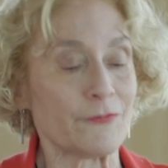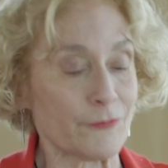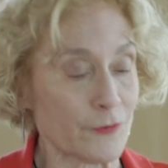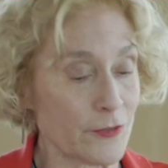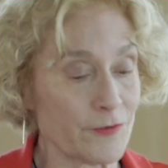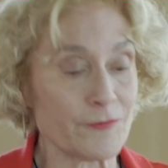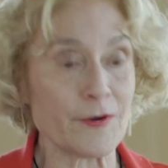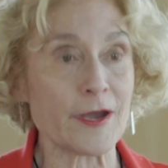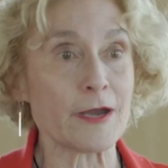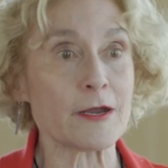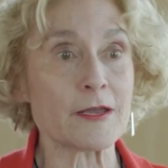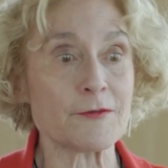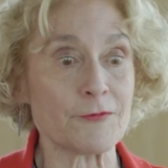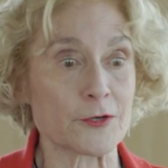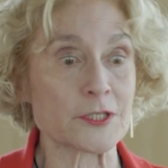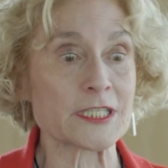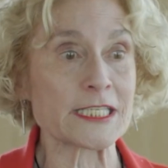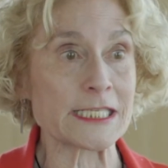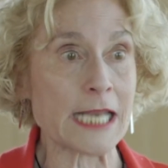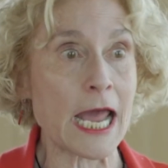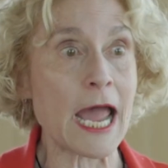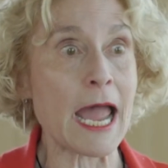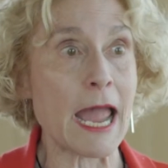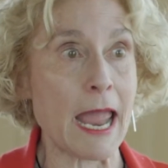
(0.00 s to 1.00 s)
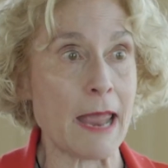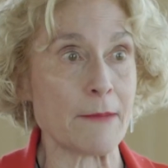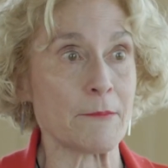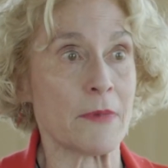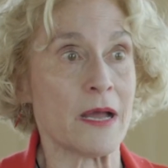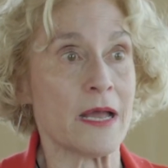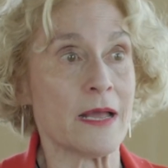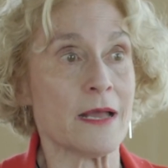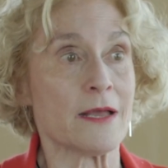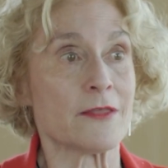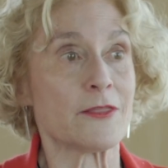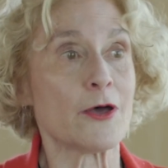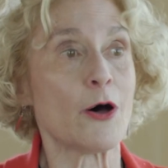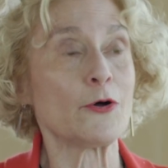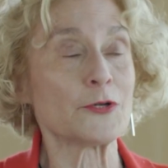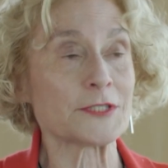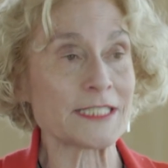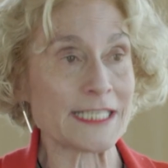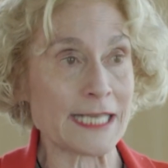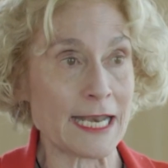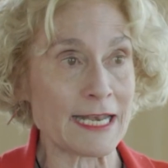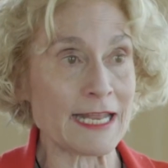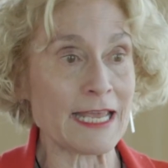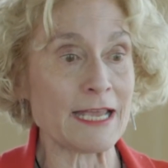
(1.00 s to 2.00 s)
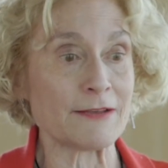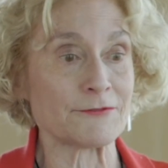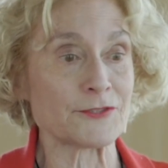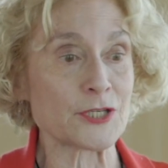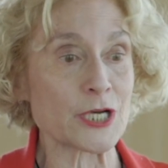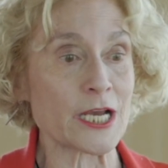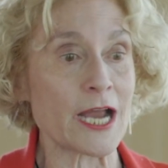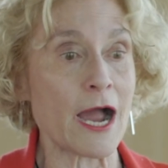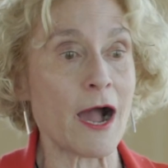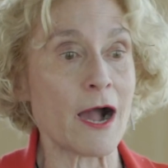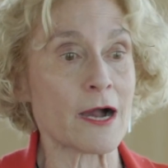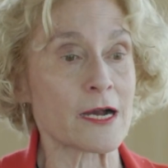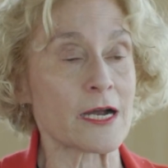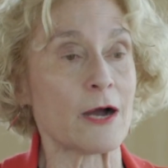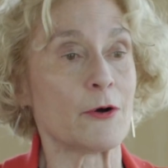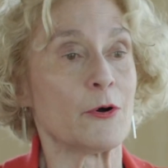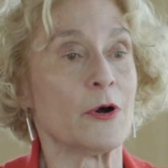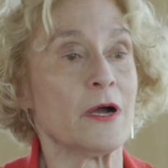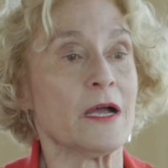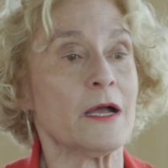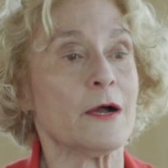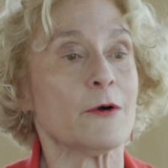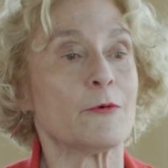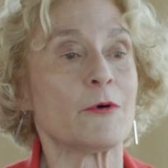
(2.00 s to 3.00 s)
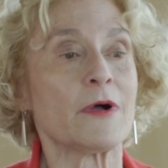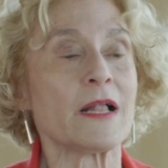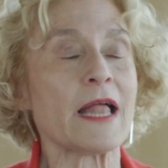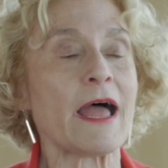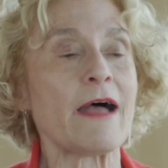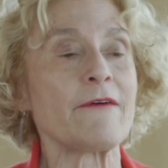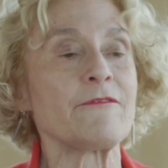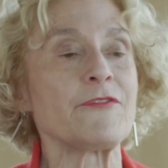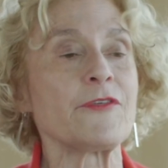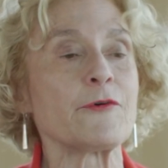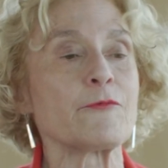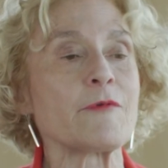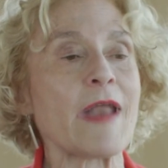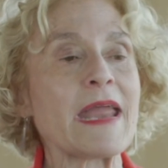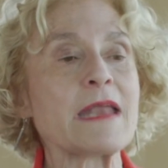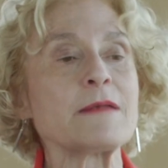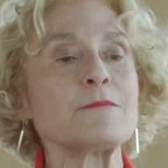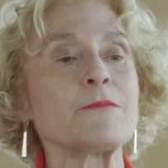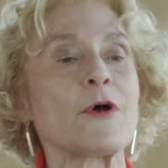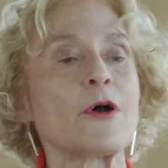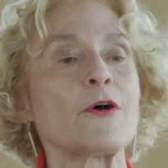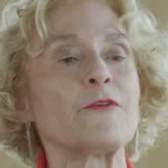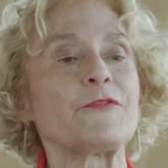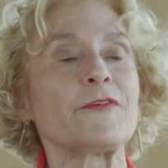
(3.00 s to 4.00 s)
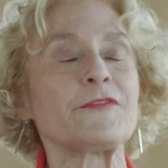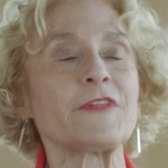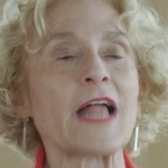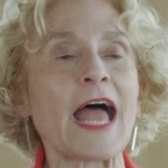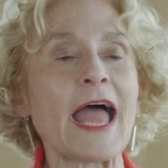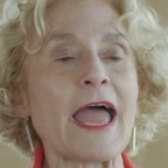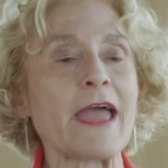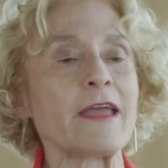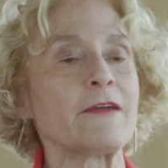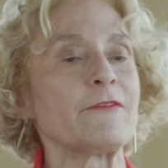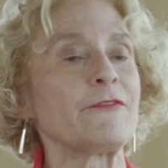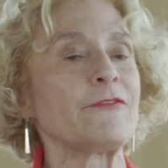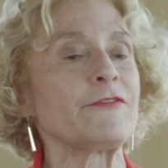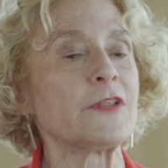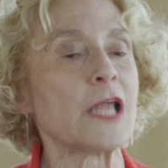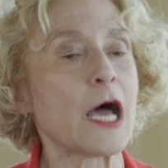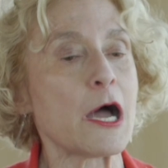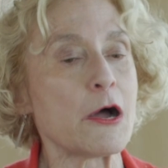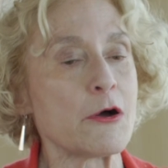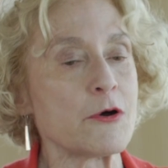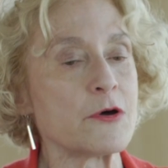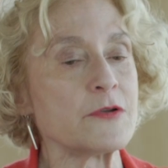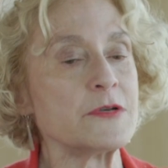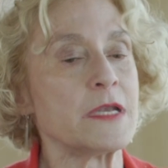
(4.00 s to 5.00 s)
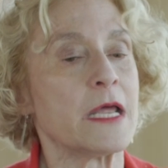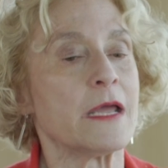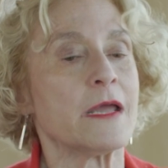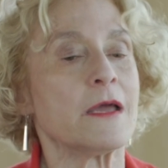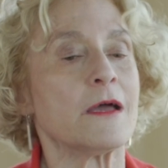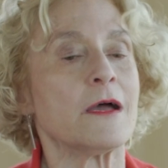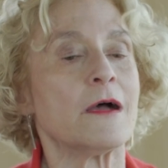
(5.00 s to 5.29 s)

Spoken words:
for the very first time, the whole city of Chicago will have the rainbow flag flown